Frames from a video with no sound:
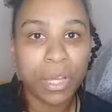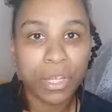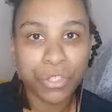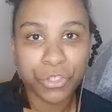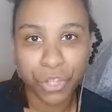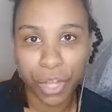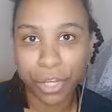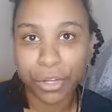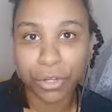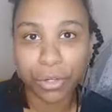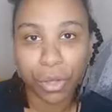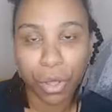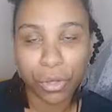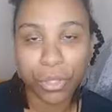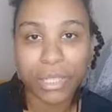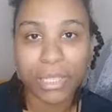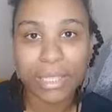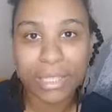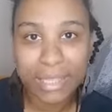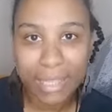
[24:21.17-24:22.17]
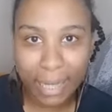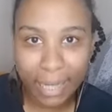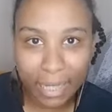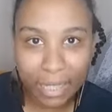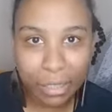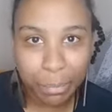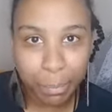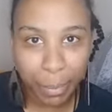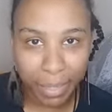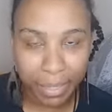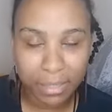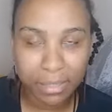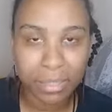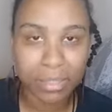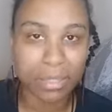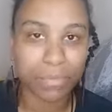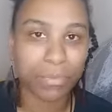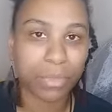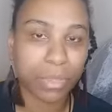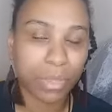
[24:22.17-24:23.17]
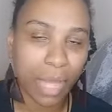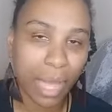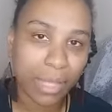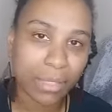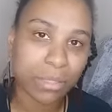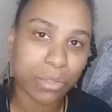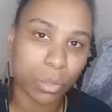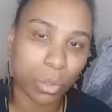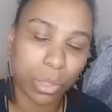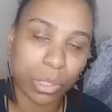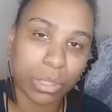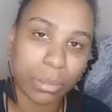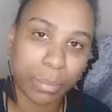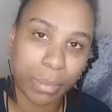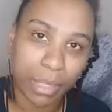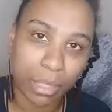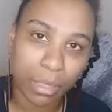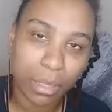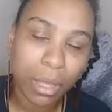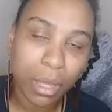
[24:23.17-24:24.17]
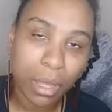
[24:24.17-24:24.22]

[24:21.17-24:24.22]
journal on a daily basis if that's not going to be,